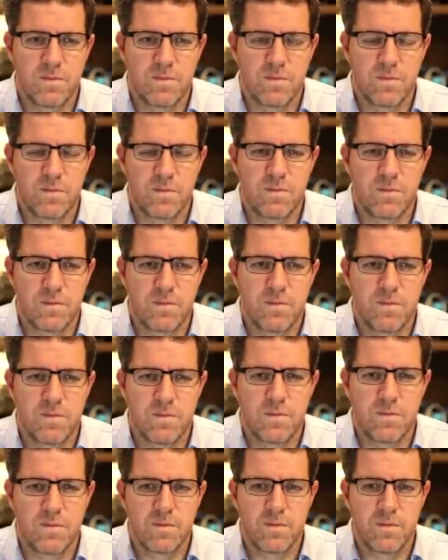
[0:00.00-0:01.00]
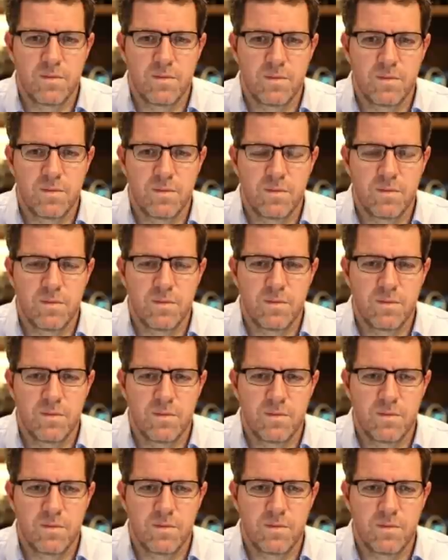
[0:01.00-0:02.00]

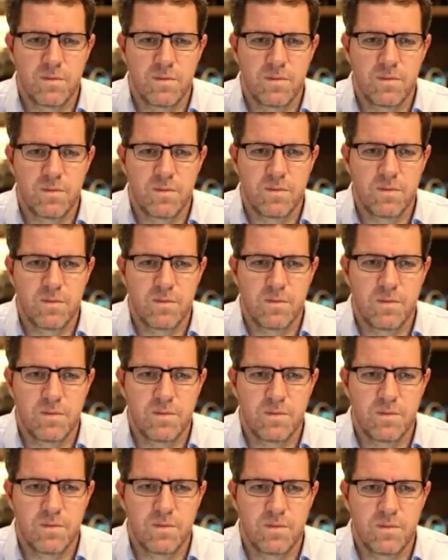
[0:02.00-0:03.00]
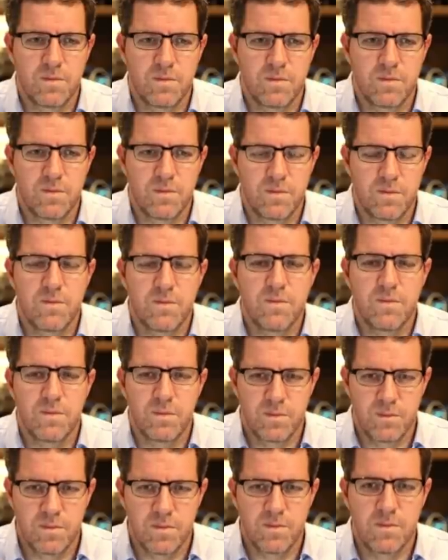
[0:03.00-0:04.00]

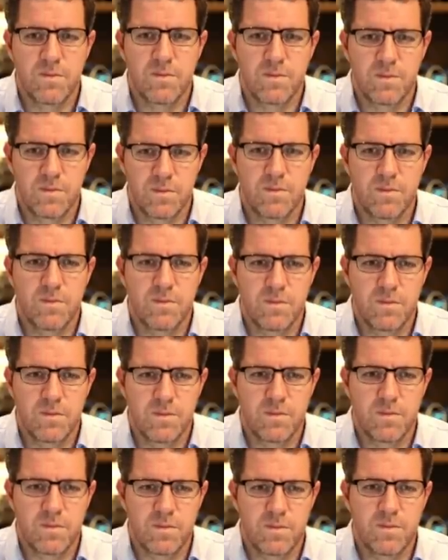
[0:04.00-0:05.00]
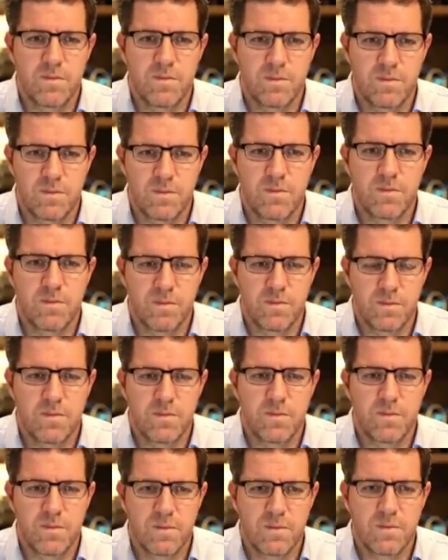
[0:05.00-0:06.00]

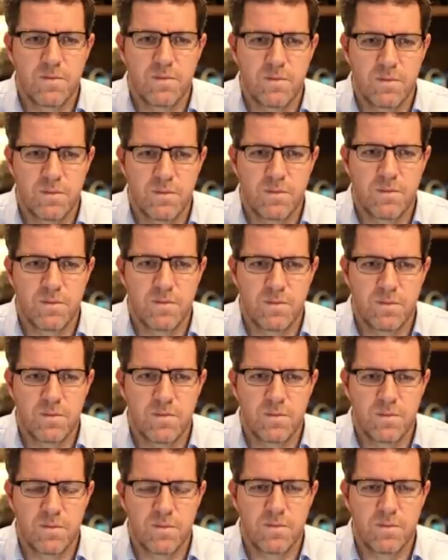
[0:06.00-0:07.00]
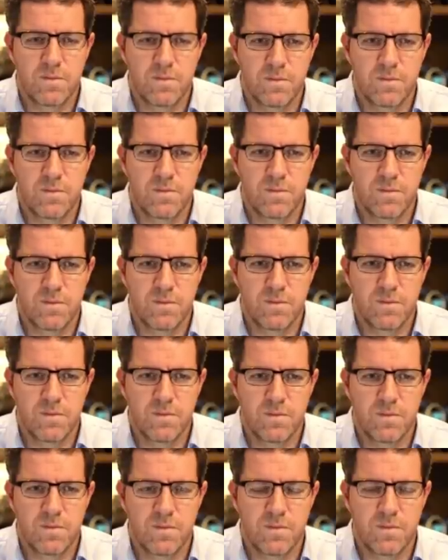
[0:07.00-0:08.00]
No words are spoken by the person on screen.